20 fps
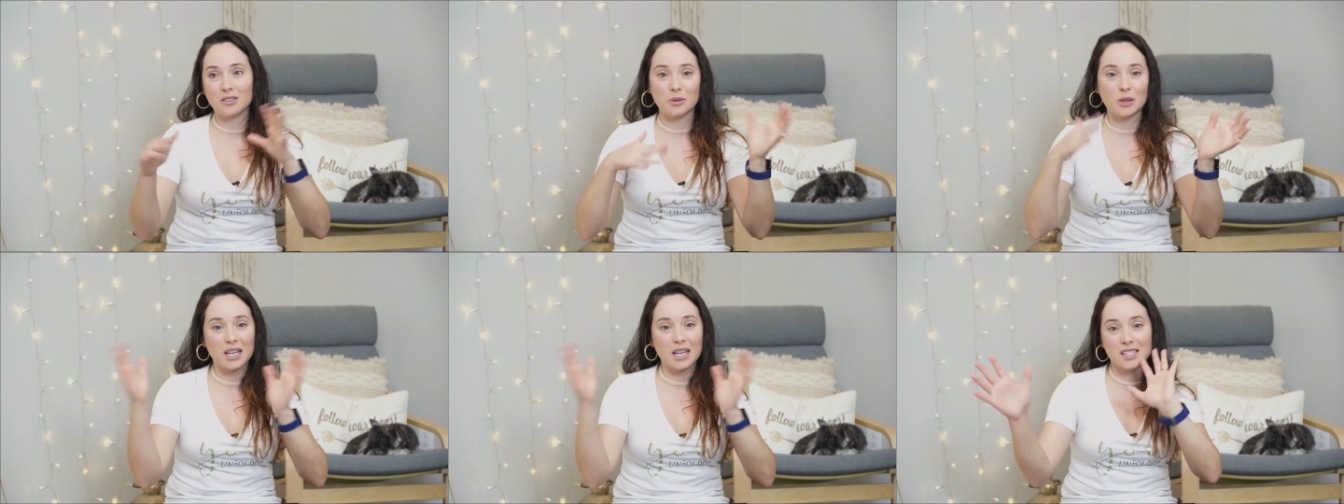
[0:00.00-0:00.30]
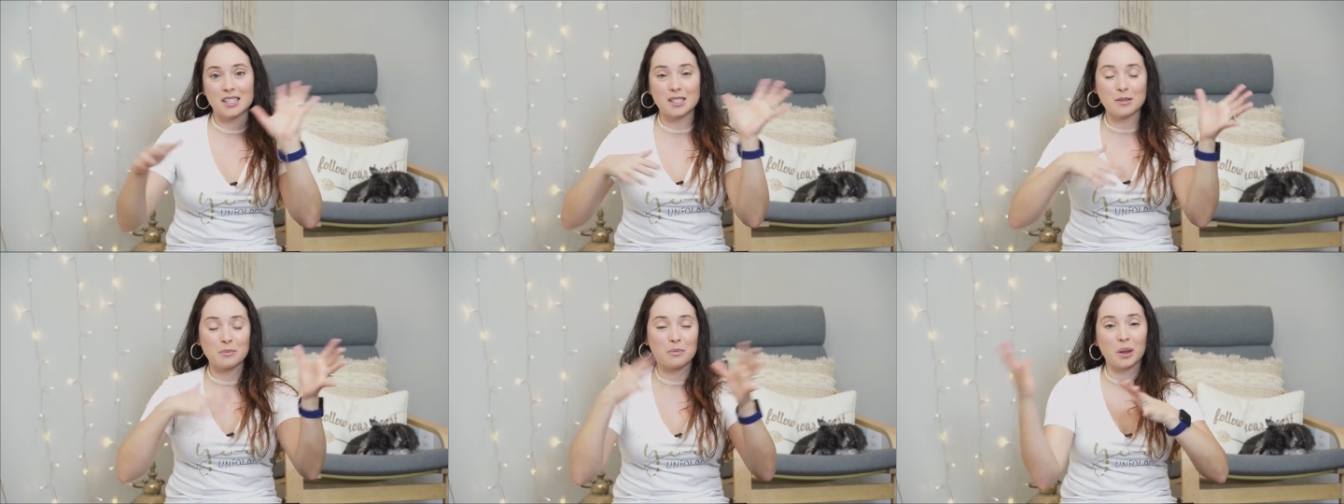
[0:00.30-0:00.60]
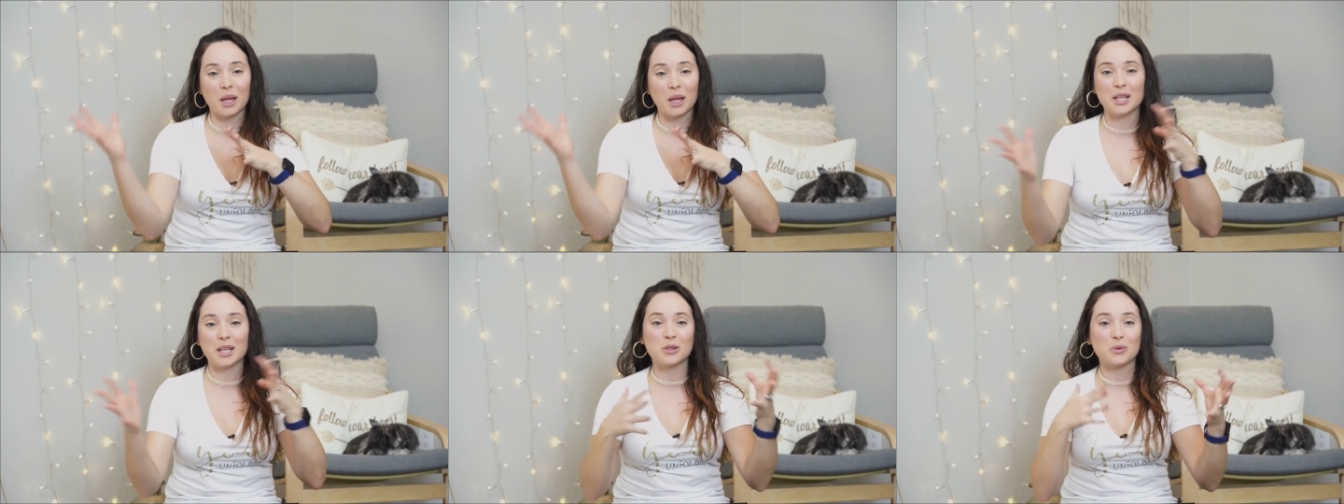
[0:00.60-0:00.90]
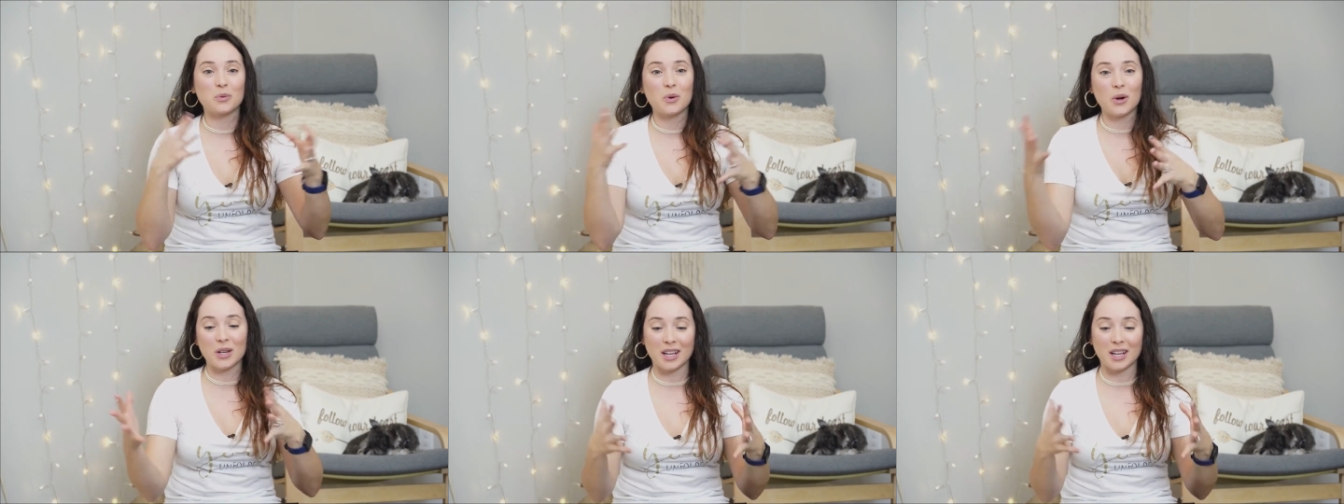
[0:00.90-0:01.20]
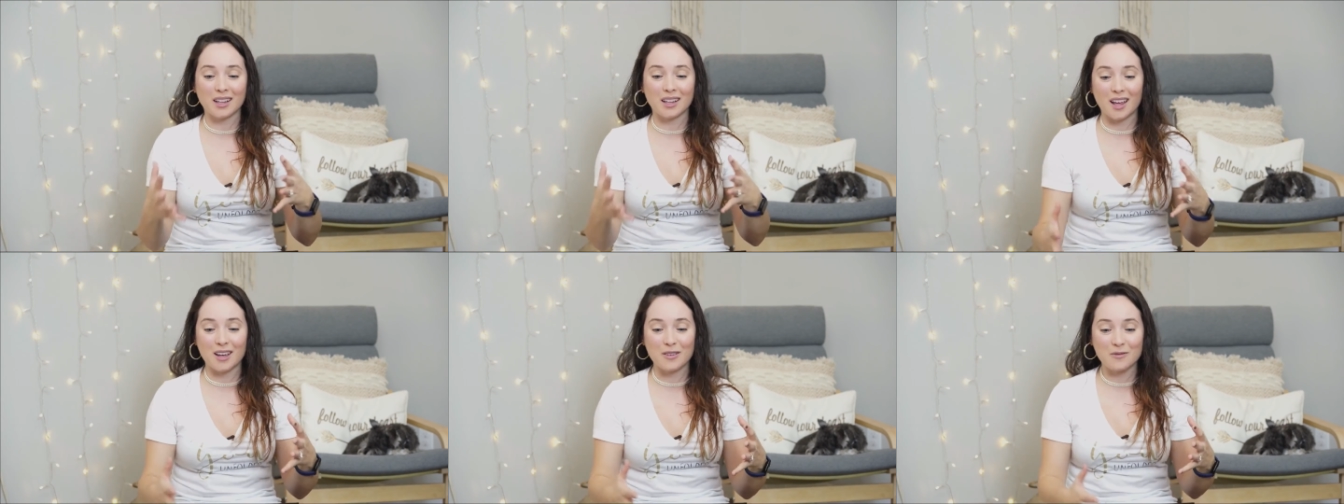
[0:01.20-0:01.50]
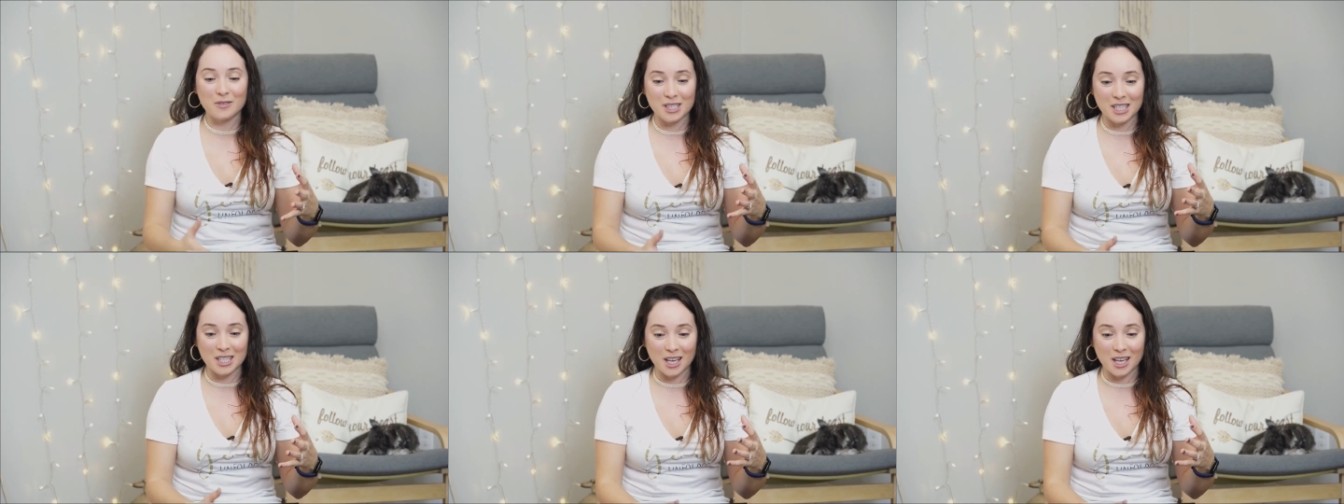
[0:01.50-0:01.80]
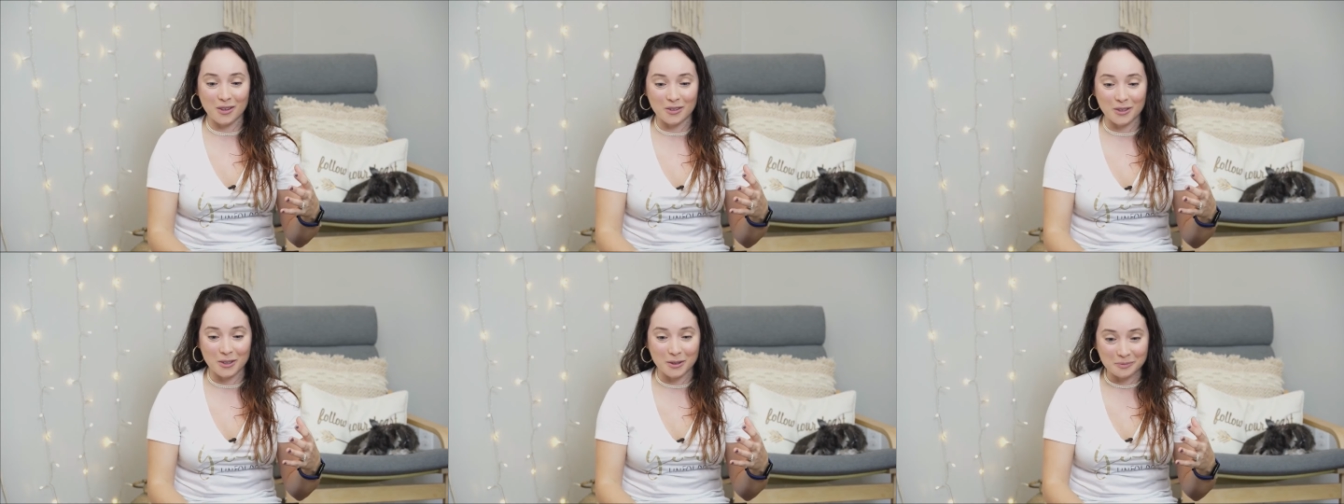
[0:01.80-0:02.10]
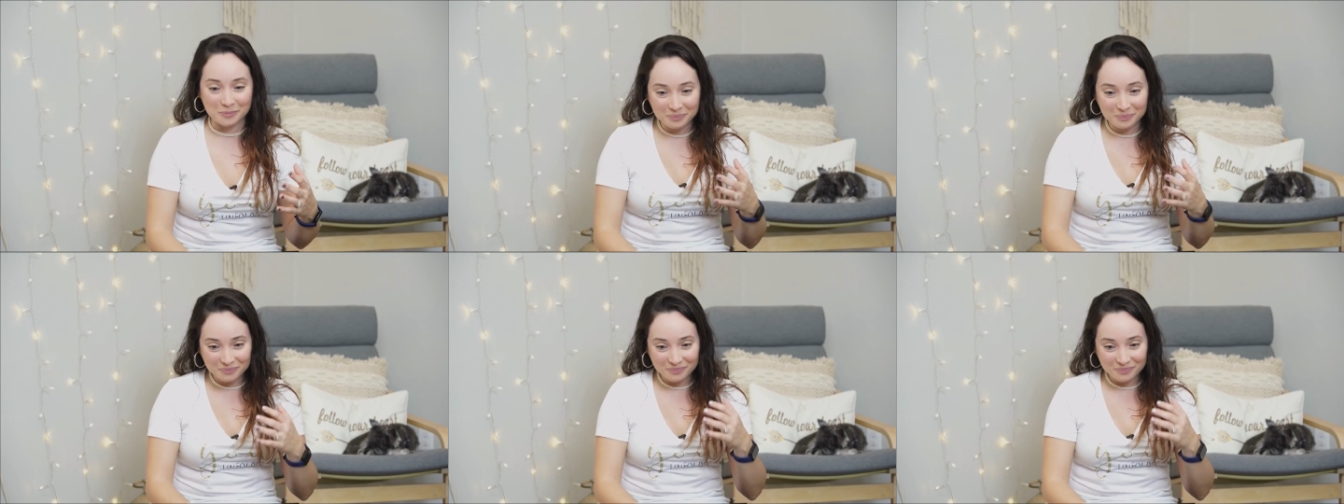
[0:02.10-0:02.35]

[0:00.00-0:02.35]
who likes to blend work and life together?